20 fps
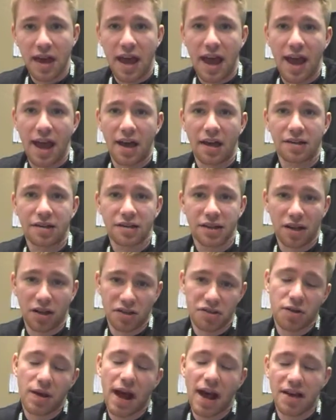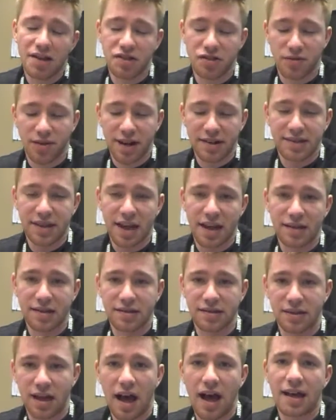and it also has
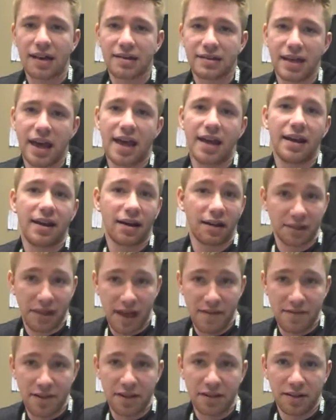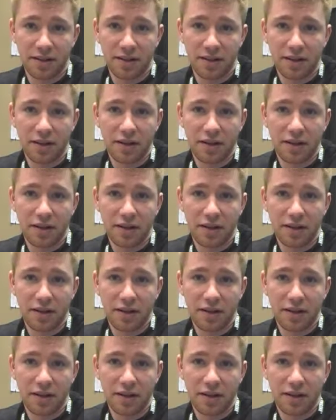DirectX 9, 10, and 11